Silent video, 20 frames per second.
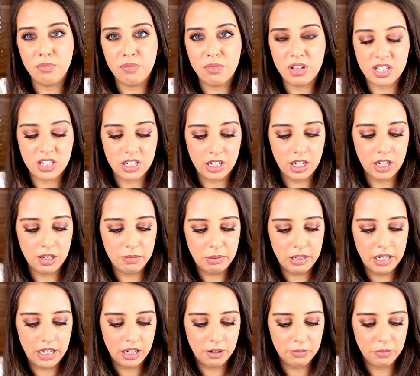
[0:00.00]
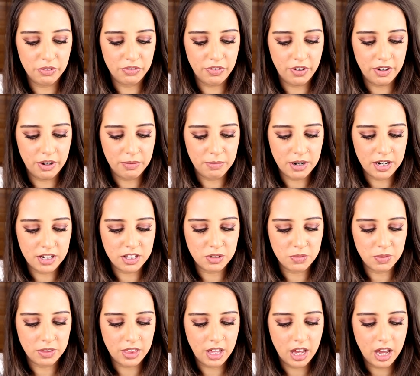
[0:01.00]
Mr. Kipling, I'm not very
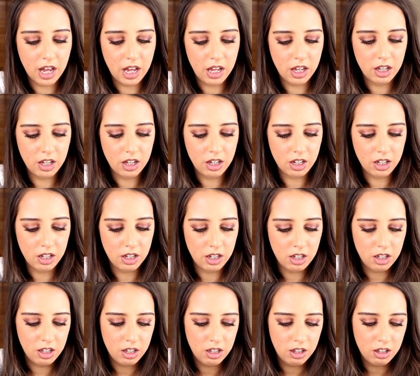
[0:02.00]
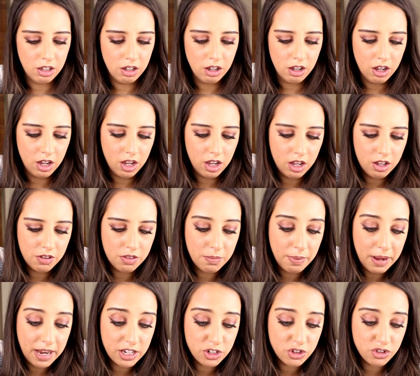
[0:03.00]
impressed with that.
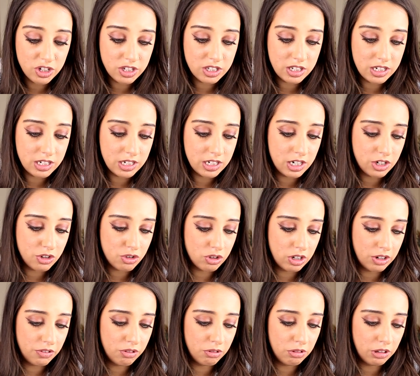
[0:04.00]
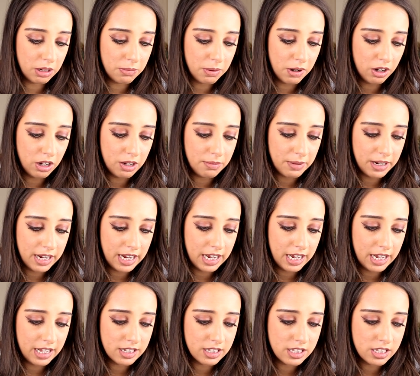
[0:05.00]
The pastry is literally falling apart in my
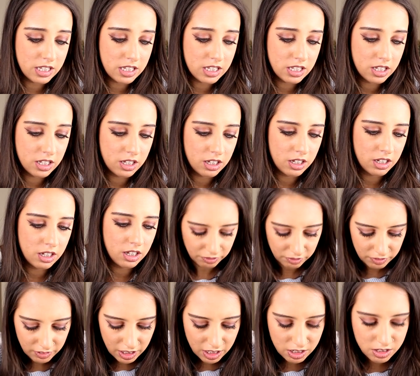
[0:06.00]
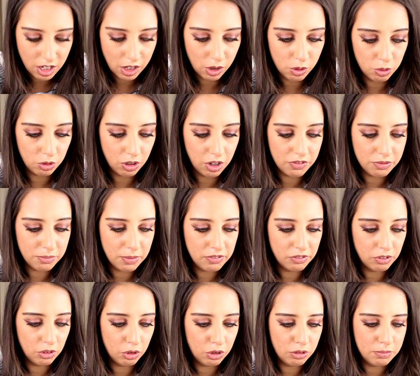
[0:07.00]
hands. It's like all over my
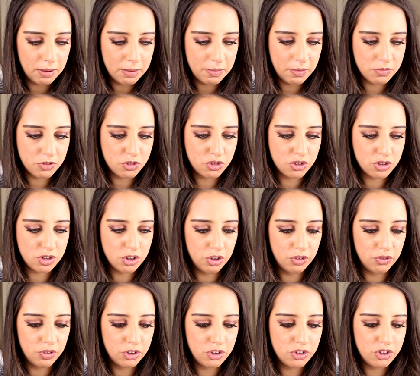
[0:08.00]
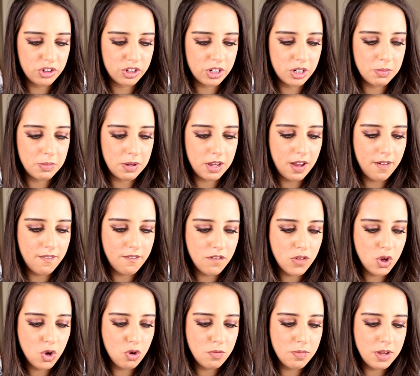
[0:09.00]
floor. My mum's just hoovered, she's gonna be
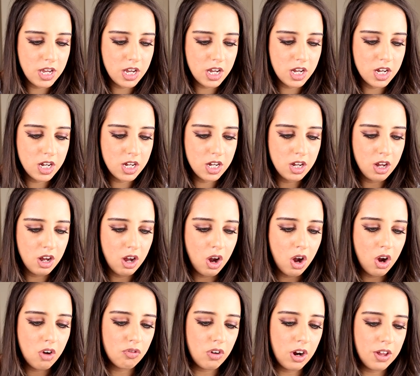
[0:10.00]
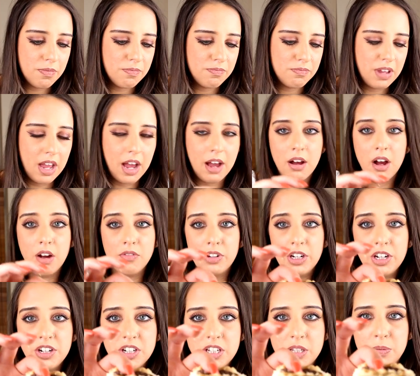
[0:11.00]
fuming. Right, yeah, I'm
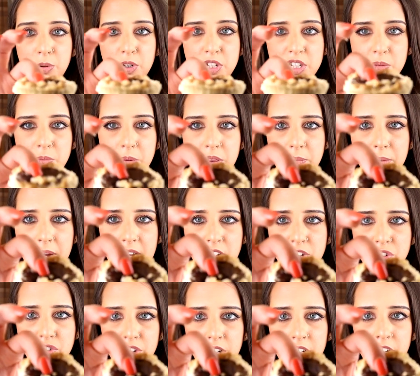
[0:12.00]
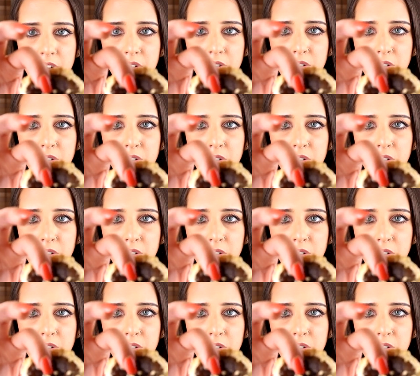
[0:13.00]
really disappointed with the pastry.